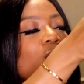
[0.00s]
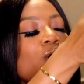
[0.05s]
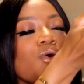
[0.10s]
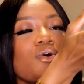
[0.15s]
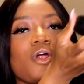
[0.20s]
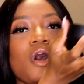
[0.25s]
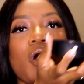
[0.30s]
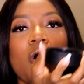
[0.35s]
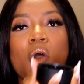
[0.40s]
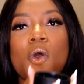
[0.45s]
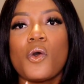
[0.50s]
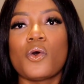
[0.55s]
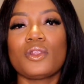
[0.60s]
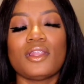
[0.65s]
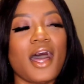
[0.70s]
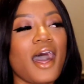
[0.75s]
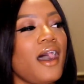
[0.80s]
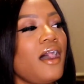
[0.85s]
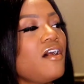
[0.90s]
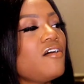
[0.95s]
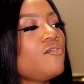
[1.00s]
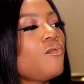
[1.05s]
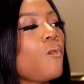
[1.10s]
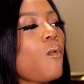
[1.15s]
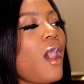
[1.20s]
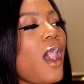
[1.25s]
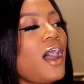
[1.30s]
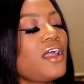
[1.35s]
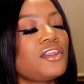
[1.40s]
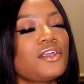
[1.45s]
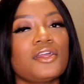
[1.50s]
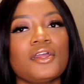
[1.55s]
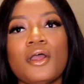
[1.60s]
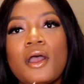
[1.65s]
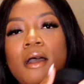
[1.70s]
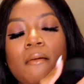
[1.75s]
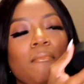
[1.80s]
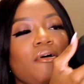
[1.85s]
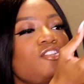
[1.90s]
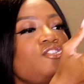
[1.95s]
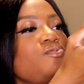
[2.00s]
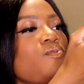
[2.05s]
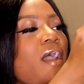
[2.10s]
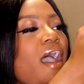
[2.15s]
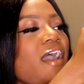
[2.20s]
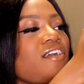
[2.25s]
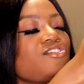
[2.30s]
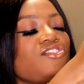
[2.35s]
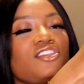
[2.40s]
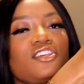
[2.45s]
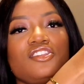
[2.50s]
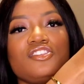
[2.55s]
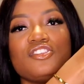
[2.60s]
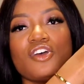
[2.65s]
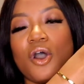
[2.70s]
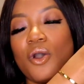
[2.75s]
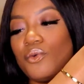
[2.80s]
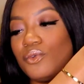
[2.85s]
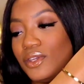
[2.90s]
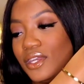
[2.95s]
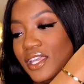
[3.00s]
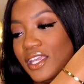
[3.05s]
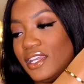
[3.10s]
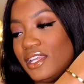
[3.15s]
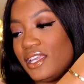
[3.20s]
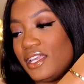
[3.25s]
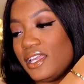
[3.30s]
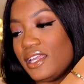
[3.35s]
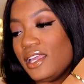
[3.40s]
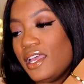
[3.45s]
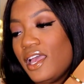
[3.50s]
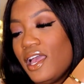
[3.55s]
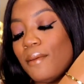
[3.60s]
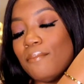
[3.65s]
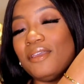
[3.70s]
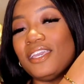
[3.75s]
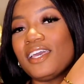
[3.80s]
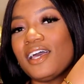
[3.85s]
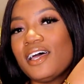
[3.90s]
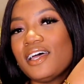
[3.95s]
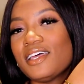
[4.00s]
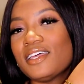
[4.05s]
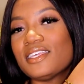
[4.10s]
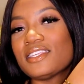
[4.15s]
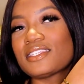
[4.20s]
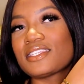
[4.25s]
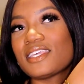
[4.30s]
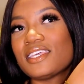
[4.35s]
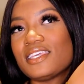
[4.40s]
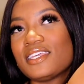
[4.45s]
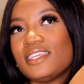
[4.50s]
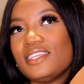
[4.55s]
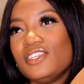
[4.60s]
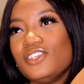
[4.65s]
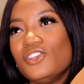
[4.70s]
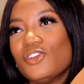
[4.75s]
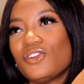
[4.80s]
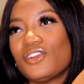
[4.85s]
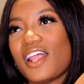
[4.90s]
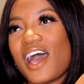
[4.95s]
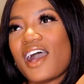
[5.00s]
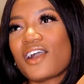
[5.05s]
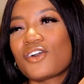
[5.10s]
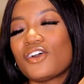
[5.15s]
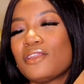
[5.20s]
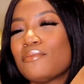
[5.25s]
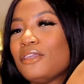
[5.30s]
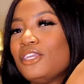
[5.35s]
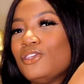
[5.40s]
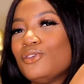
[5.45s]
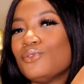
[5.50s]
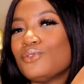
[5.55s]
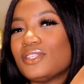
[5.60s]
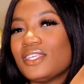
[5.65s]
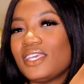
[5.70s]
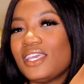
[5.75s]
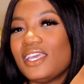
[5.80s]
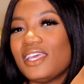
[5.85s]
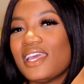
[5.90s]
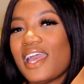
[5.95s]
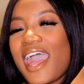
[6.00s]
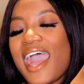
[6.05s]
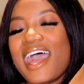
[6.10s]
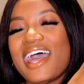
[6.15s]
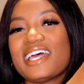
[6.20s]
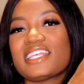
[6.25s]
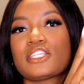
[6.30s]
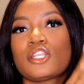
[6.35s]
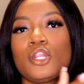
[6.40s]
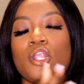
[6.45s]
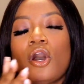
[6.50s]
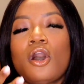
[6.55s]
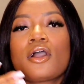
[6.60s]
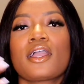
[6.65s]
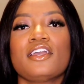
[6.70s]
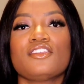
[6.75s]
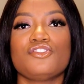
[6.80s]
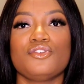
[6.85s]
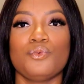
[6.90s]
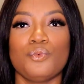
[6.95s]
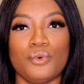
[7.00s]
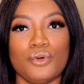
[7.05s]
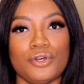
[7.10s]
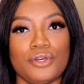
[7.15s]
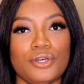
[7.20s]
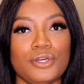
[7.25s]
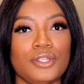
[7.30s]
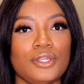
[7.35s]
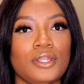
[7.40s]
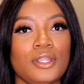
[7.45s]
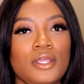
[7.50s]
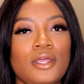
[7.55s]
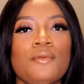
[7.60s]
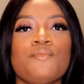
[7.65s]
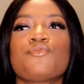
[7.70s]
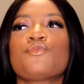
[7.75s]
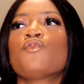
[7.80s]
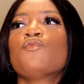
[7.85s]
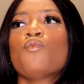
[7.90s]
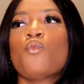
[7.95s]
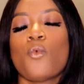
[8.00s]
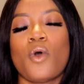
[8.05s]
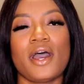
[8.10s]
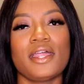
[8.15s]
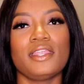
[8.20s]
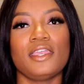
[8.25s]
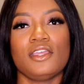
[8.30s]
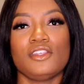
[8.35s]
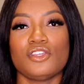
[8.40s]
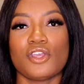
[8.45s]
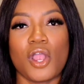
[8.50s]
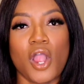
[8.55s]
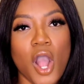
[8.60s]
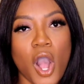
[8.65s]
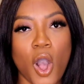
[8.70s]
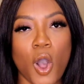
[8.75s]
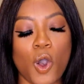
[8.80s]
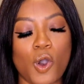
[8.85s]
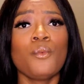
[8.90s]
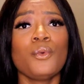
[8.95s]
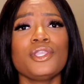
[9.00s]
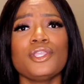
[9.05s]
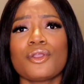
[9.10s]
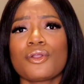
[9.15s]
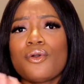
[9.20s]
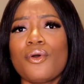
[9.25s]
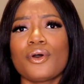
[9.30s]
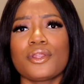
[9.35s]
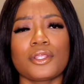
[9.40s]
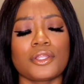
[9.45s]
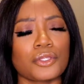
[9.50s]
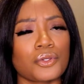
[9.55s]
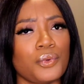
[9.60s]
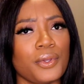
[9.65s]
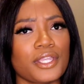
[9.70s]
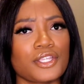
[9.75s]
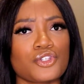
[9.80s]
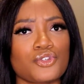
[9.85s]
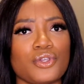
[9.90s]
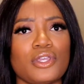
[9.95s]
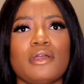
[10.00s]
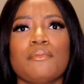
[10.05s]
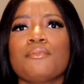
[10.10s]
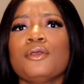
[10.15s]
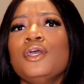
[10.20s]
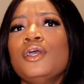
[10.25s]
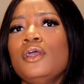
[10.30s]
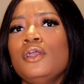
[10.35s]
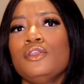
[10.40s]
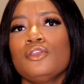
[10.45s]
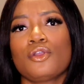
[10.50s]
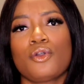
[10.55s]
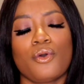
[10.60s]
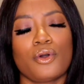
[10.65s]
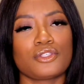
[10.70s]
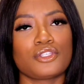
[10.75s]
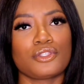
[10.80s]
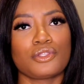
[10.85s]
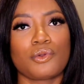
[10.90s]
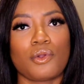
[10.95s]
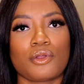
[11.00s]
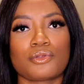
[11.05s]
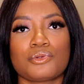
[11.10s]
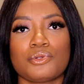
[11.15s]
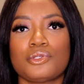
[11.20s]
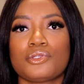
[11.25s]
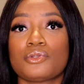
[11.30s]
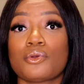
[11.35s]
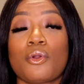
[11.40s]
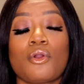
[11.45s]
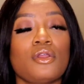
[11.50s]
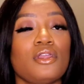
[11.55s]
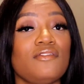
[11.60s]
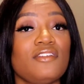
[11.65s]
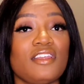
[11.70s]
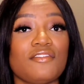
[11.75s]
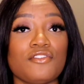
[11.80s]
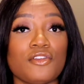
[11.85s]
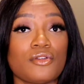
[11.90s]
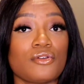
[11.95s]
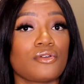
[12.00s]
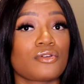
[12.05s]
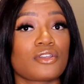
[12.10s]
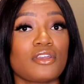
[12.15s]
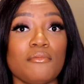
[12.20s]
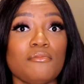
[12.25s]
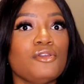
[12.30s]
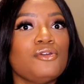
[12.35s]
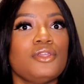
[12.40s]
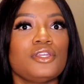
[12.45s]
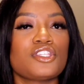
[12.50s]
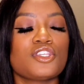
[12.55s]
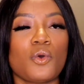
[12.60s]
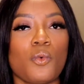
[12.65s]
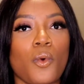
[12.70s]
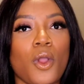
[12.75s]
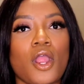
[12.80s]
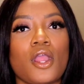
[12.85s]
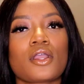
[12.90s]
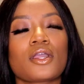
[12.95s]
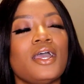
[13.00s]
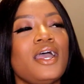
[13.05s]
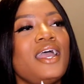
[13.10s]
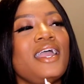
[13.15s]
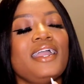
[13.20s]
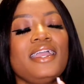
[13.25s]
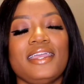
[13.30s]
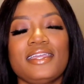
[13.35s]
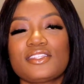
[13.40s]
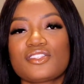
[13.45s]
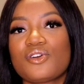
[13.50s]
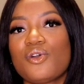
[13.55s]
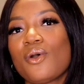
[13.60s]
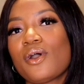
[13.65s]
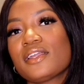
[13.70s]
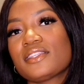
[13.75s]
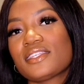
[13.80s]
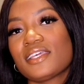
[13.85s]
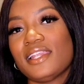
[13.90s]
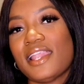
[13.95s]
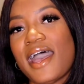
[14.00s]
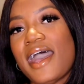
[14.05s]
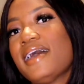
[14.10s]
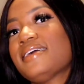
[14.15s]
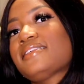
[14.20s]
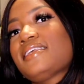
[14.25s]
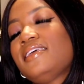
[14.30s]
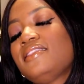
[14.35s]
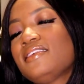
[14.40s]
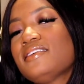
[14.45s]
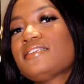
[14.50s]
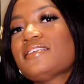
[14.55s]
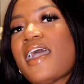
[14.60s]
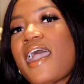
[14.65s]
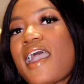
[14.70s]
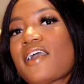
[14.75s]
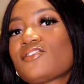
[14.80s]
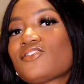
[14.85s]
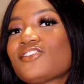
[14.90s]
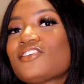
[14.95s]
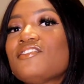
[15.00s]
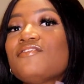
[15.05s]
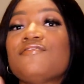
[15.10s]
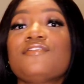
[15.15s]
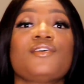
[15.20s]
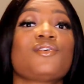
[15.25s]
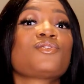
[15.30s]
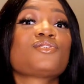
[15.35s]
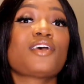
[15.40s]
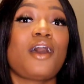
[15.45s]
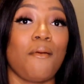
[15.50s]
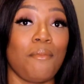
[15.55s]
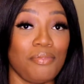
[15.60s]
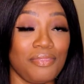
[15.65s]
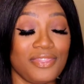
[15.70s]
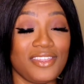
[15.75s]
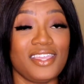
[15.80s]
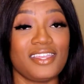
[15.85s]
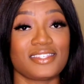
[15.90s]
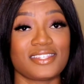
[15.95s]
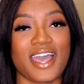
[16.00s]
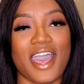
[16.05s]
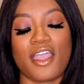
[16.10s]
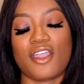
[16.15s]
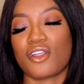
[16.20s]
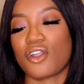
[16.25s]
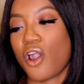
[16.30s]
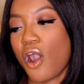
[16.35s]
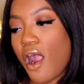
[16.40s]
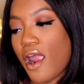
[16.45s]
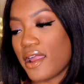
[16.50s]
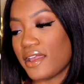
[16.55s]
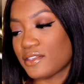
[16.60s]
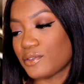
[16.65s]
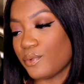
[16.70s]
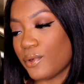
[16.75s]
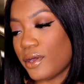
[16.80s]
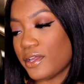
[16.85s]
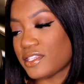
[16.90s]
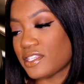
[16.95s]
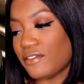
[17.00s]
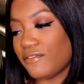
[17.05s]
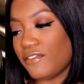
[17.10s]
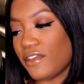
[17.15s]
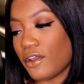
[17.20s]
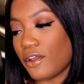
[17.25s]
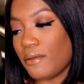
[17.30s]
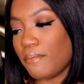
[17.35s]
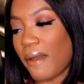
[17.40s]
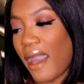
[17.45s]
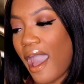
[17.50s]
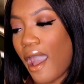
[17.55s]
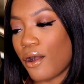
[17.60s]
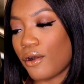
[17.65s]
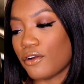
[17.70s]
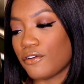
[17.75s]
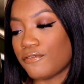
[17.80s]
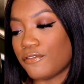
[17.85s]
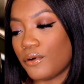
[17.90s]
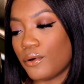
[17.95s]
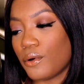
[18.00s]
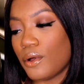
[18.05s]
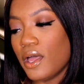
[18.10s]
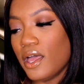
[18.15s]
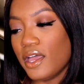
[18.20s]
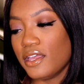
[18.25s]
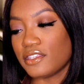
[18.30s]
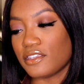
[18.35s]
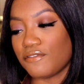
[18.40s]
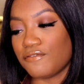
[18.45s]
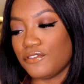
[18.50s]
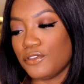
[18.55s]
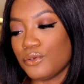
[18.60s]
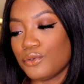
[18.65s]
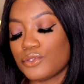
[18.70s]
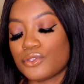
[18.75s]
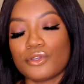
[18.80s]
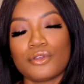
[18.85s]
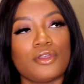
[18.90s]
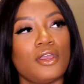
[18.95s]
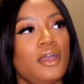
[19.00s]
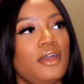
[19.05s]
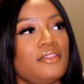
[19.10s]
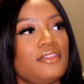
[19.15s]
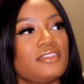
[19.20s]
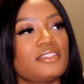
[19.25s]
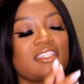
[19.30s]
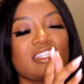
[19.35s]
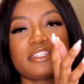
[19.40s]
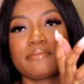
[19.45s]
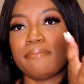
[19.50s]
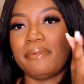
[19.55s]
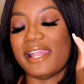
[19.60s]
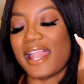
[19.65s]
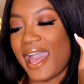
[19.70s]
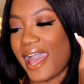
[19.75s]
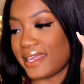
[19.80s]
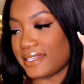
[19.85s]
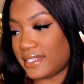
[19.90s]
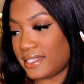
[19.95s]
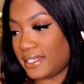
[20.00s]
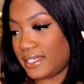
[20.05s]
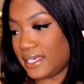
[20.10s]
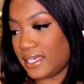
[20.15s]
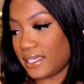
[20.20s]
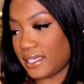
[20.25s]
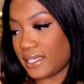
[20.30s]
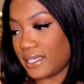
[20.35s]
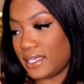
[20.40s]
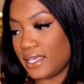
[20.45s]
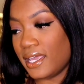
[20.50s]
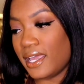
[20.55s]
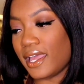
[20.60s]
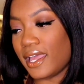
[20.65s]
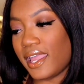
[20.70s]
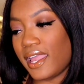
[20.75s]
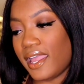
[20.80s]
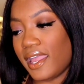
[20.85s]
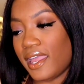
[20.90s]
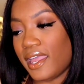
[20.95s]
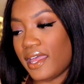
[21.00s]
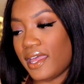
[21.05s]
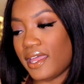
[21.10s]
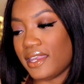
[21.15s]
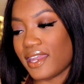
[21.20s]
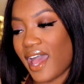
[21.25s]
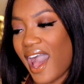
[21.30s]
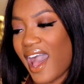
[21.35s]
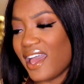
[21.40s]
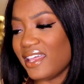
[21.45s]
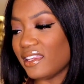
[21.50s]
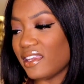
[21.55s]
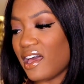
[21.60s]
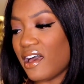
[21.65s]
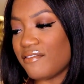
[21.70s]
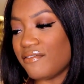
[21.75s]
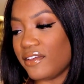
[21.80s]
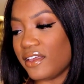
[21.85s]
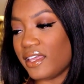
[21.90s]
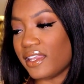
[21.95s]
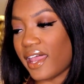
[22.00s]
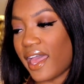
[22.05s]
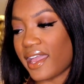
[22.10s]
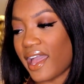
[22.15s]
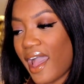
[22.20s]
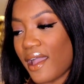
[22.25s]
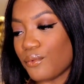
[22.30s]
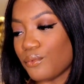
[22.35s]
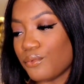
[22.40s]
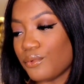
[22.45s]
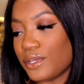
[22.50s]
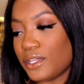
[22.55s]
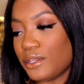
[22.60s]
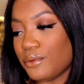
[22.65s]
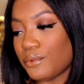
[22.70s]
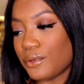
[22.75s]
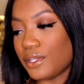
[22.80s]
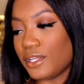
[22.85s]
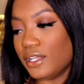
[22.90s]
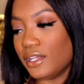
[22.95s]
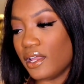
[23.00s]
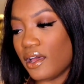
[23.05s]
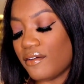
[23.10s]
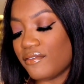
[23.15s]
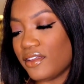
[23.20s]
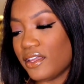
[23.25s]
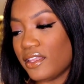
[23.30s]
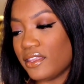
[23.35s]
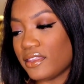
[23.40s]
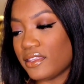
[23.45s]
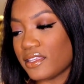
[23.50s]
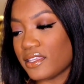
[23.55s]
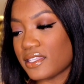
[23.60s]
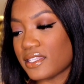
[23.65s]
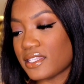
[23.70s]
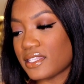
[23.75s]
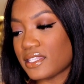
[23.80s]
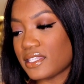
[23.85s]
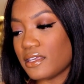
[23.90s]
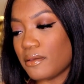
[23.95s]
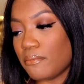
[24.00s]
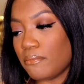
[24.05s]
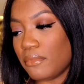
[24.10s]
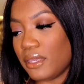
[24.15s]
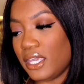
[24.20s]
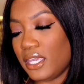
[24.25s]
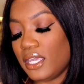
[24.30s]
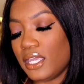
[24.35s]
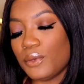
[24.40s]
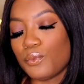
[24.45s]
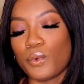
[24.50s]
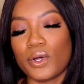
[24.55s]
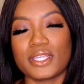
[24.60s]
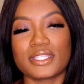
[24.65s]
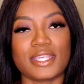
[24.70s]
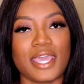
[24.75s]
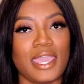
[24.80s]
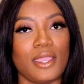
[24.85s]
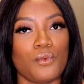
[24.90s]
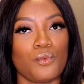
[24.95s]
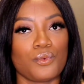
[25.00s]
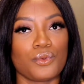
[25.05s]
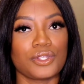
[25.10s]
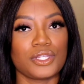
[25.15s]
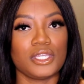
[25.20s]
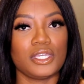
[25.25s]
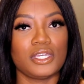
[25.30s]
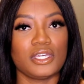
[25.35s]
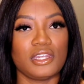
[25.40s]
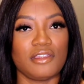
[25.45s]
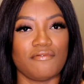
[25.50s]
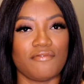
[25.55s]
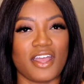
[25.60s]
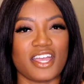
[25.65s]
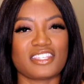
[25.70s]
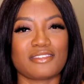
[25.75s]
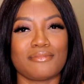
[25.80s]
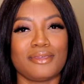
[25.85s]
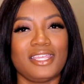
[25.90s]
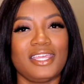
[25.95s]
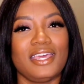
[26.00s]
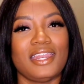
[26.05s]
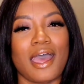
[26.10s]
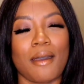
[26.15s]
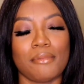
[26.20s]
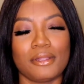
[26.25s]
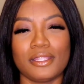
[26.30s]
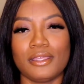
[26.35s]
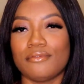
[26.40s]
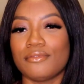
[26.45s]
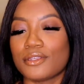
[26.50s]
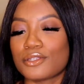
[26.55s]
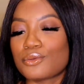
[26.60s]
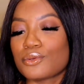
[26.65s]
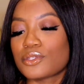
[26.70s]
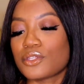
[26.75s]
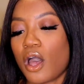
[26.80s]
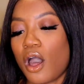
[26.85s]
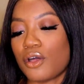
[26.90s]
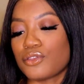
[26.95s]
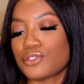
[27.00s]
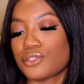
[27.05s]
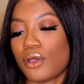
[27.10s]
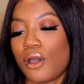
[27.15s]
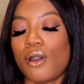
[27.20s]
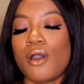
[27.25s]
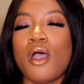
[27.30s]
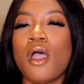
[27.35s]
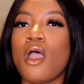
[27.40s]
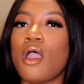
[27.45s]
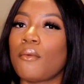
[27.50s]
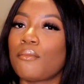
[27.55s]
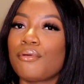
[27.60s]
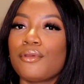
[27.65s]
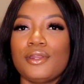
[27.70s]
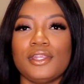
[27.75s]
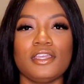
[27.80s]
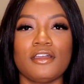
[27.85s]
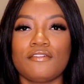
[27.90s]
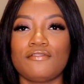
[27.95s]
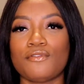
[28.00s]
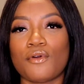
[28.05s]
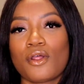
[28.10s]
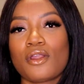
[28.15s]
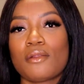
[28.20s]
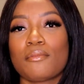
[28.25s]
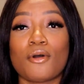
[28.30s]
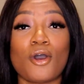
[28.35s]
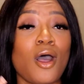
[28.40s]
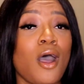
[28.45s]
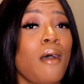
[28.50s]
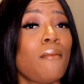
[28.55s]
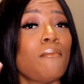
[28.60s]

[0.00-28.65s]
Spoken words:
hold a whole lot of water, but you actually don't need it because you're not going to be using it as long as you would one in your home. When you're going on a quick trip, you're going to the grocery store, or even if you're commuting to work, it's going to last. And this actually fills up the entire car as well. It's a very powerful diffuser. This is plastic and I love it. Like, I really, really love it. This to me was a really good investment, and I believe this was also pretty affordable.